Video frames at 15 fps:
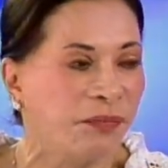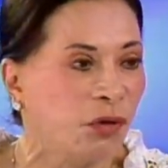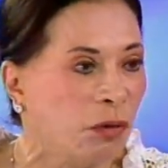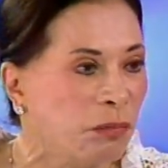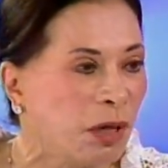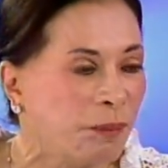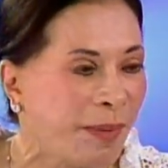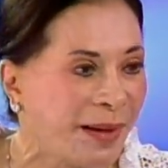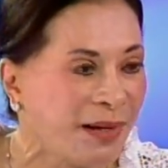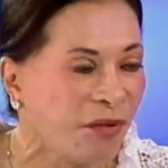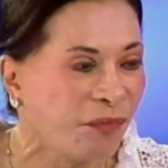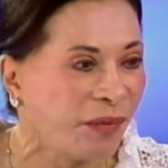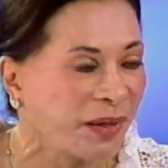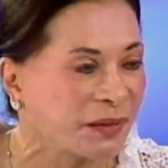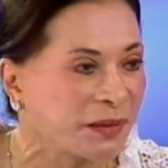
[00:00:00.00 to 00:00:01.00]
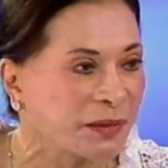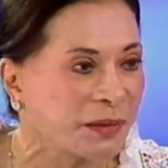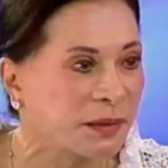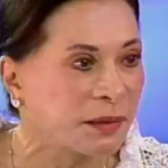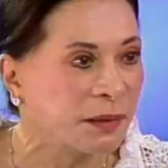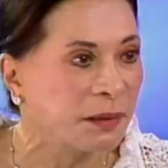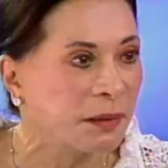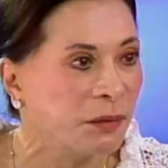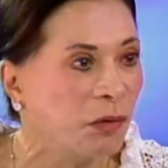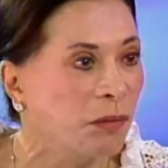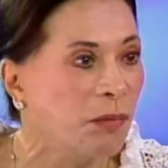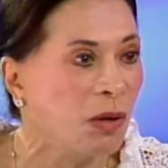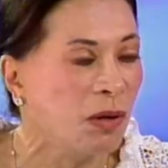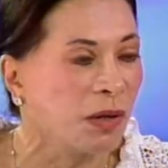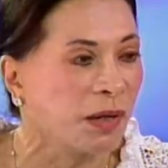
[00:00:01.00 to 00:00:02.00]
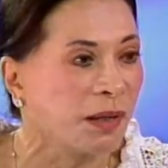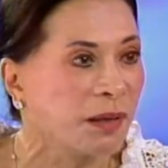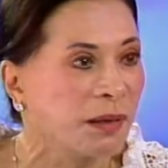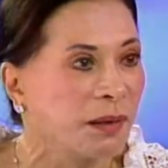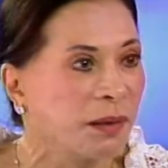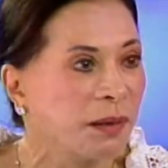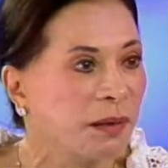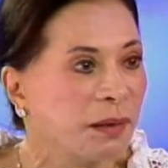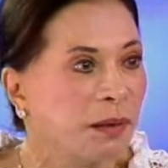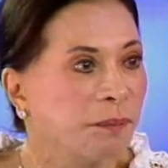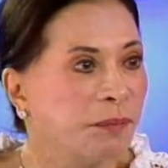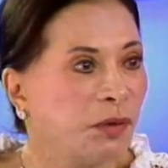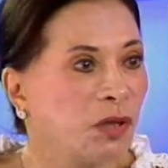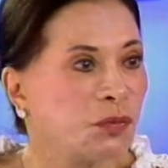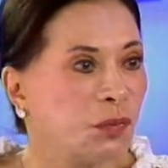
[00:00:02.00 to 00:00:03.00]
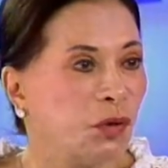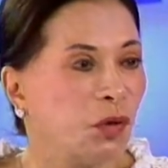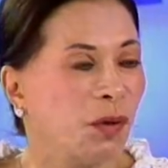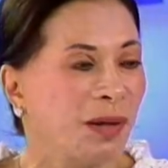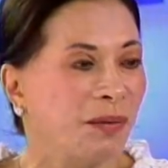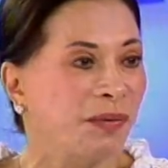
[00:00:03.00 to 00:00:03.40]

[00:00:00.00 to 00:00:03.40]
have no more benefits, no more. Yeah. Because we don't have